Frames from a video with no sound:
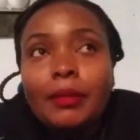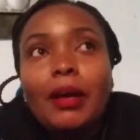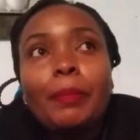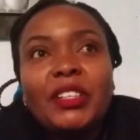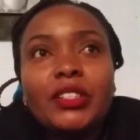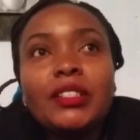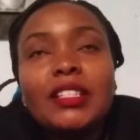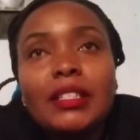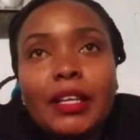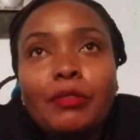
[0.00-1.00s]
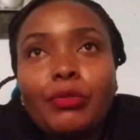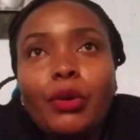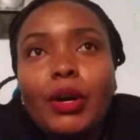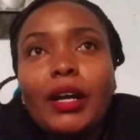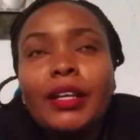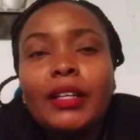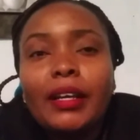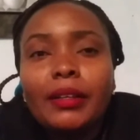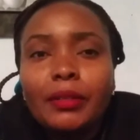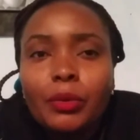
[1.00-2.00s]
a patient staying
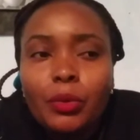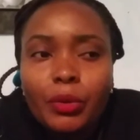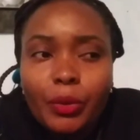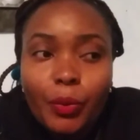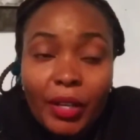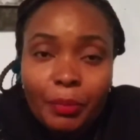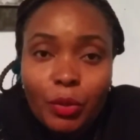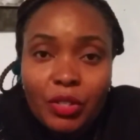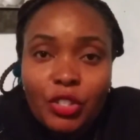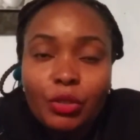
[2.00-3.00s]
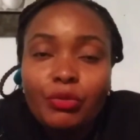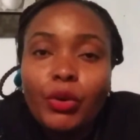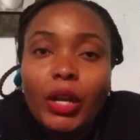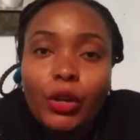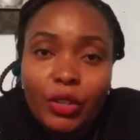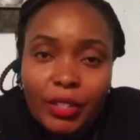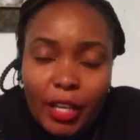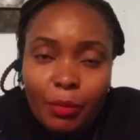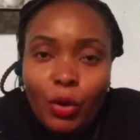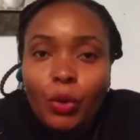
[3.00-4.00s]
in one position for a long
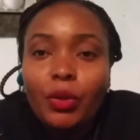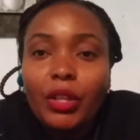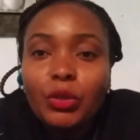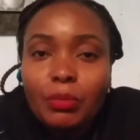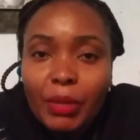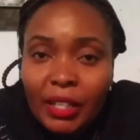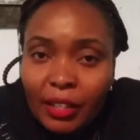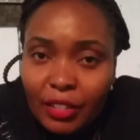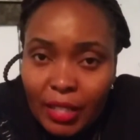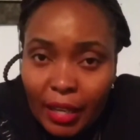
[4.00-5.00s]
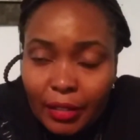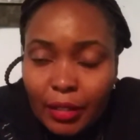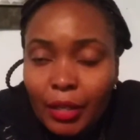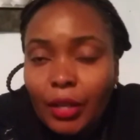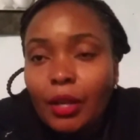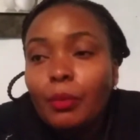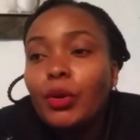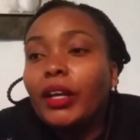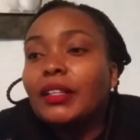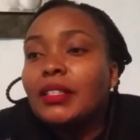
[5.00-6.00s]
time without being turned. We
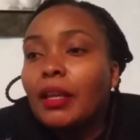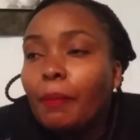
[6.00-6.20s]
can say